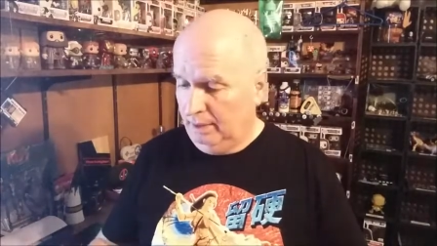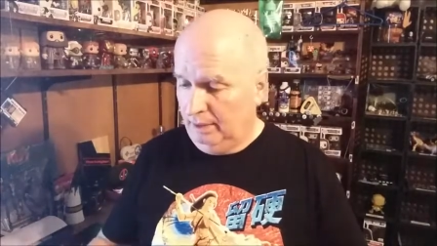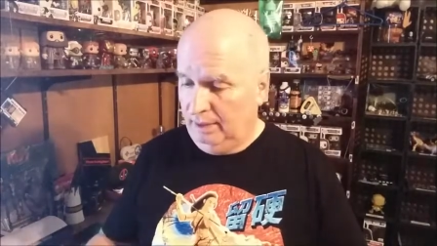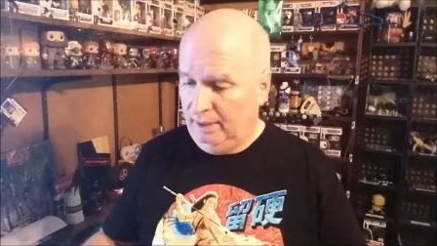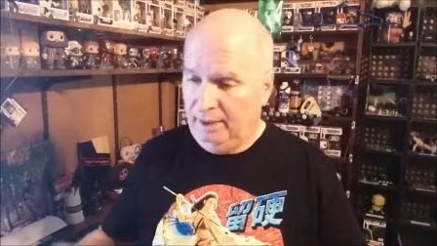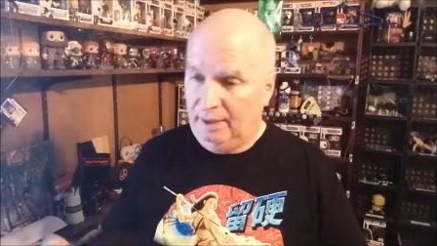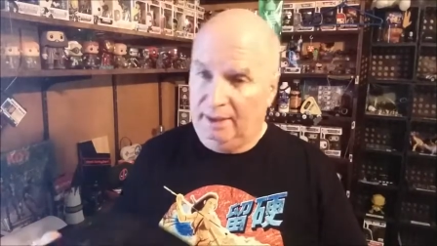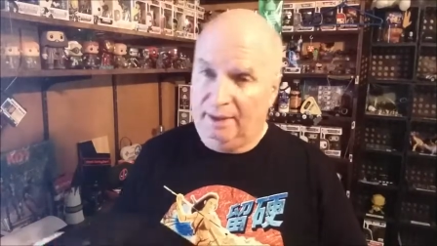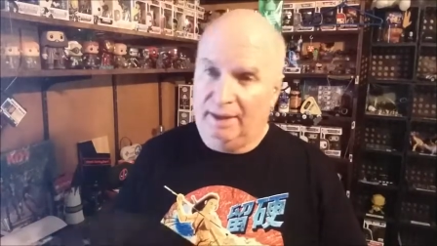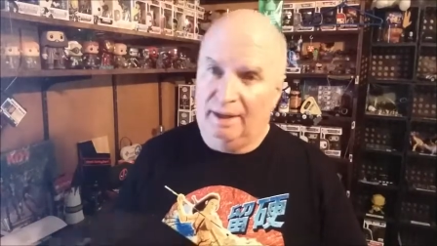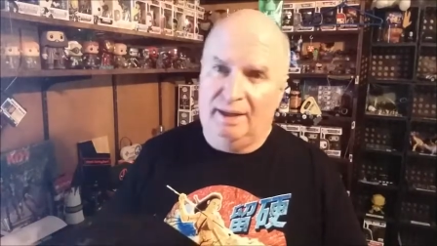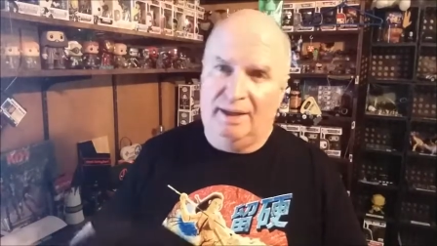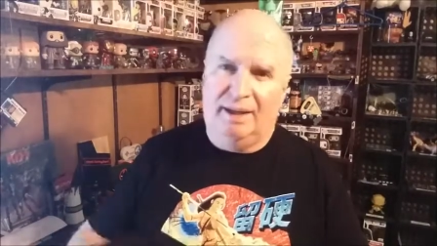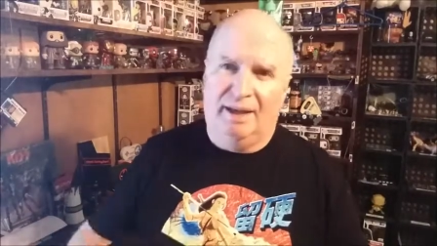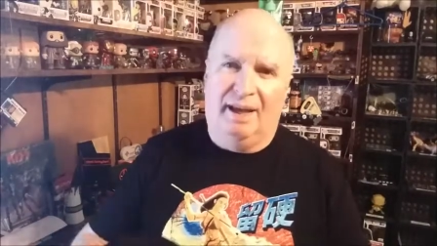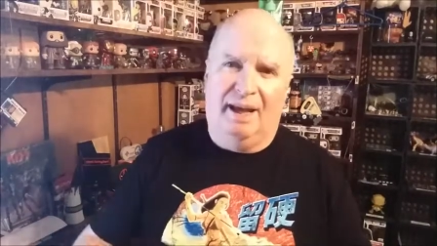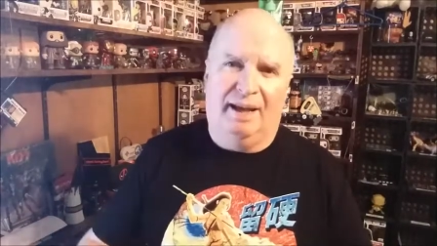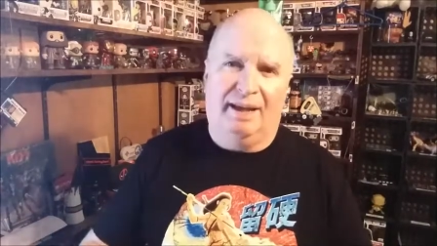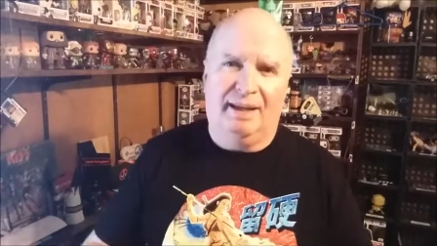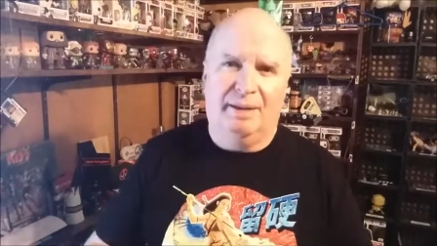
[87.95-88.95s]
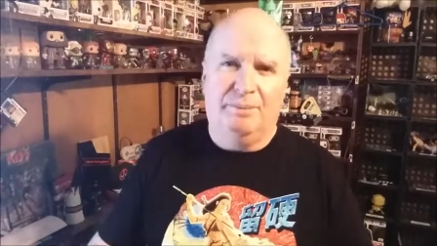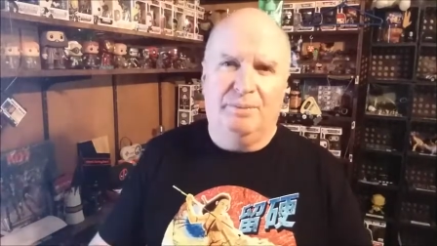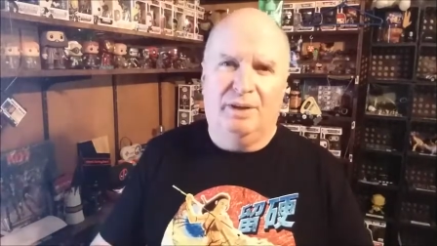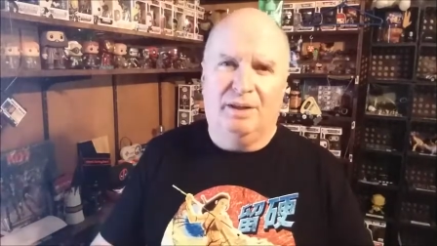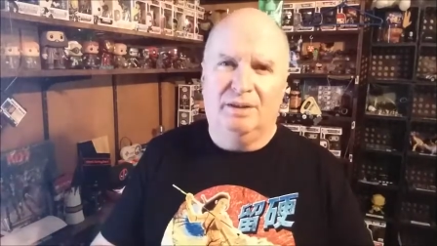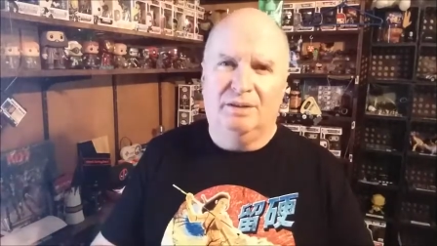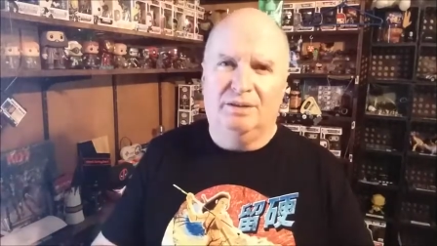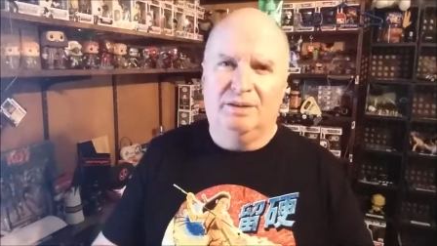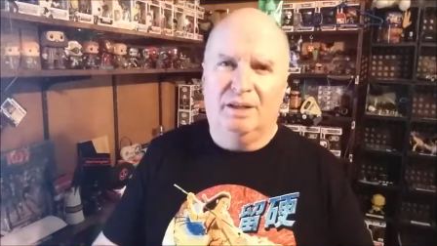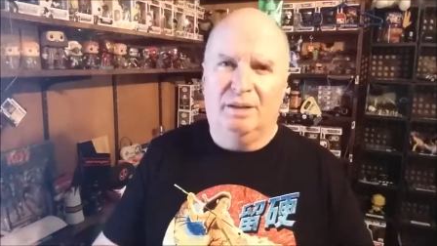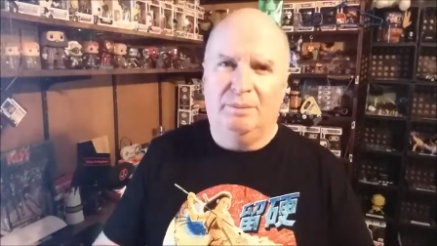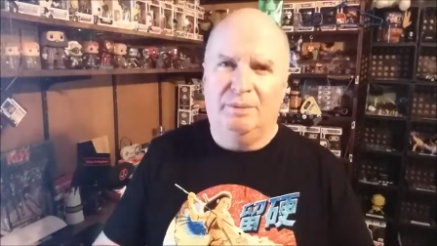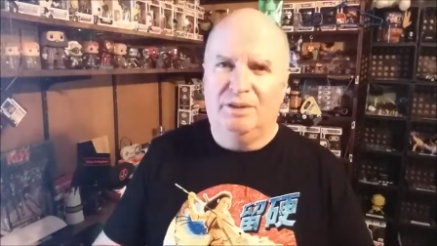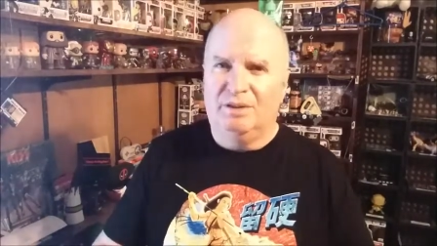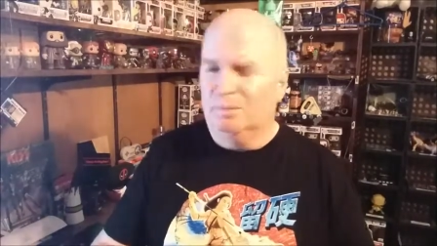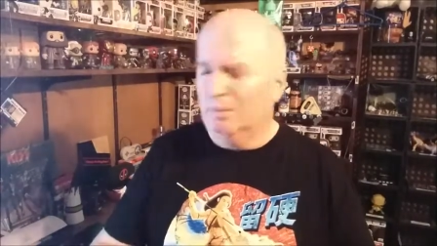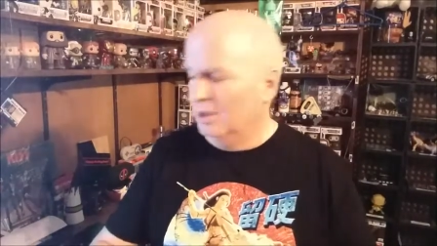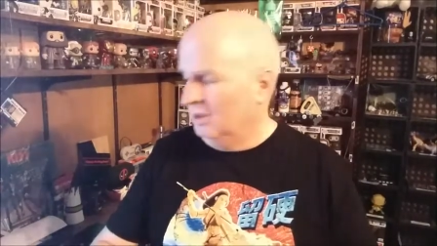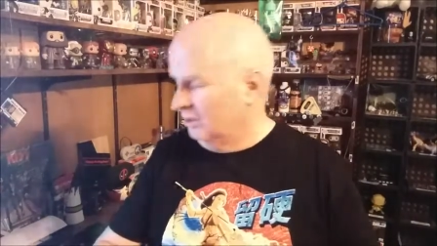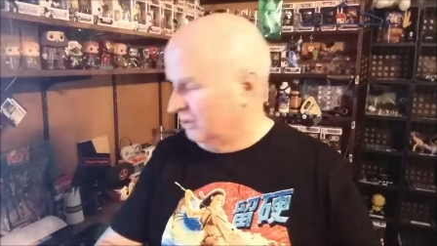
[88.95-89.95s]
on here. I keep thinking there's got to be
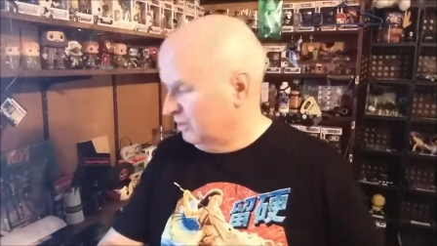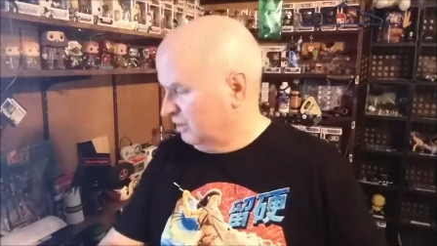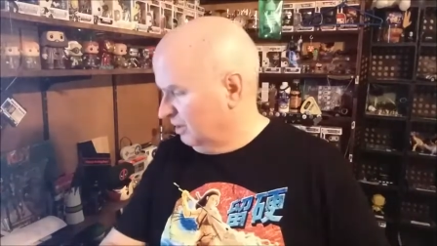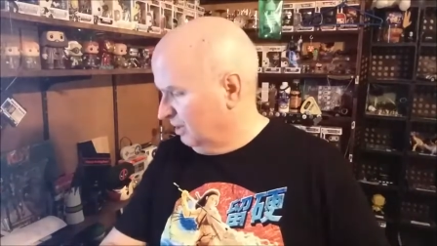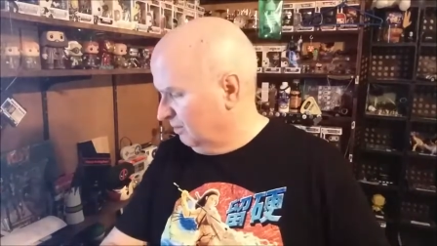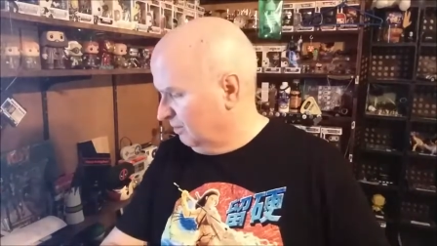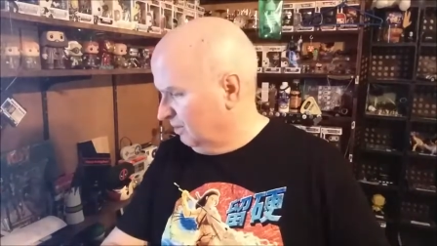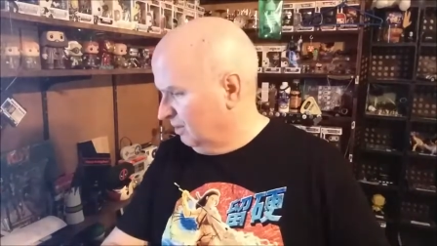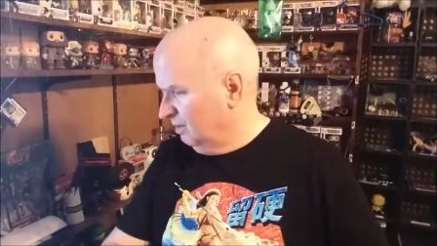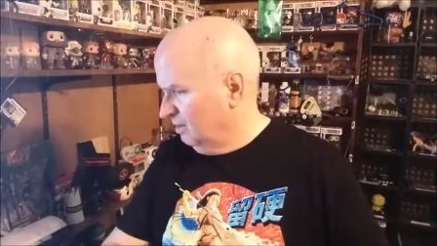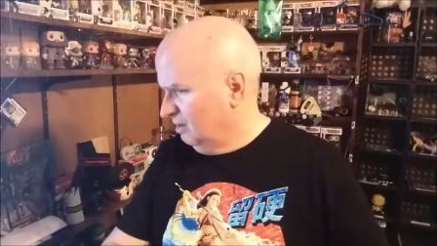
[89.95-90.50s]
some other stuff.